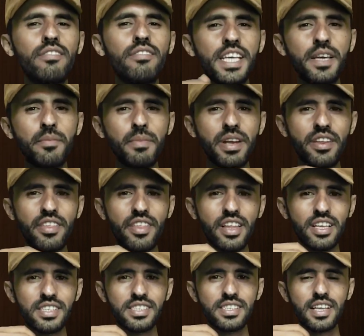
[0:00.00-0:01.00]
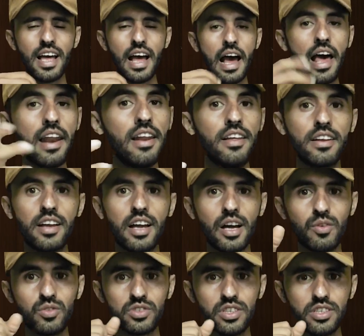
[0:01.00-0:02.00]
seen many things, and learned
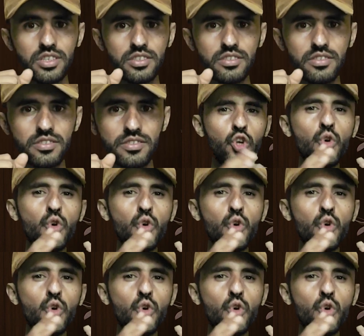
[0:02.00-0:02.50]
countless lessons.